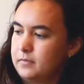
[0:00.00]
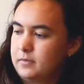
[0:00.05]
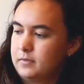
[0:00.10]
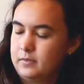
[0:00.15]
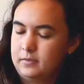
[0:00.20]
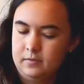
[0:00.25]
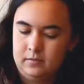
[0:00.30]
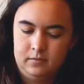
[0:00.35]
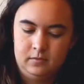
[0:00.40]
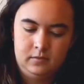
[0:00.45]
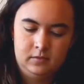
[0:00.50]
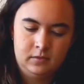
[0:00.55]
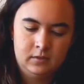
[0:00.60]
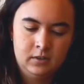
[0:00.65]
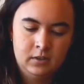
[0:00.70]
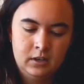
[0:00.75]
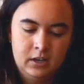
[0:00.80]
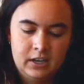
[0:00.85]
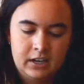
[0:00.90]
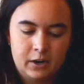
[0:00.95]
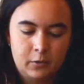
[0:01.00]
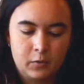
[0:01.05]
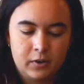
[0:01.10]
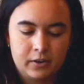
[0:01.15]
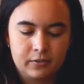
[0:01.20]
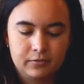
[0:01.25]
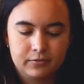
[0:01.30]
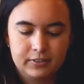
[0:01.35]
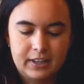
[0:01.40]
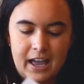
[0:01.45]
and I want
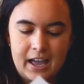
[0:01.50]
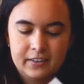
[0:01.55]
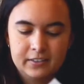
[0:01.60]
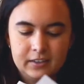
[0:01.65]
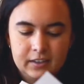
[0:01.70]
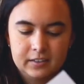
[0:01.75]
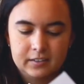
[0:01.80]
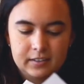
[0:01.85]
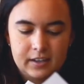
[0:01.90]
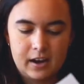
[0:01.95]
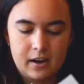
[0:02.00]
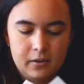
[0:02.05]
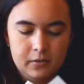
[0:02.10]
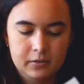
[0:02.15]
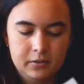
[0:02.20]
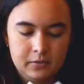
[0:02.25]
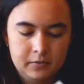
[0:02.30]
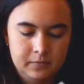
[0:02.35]
to flatten this out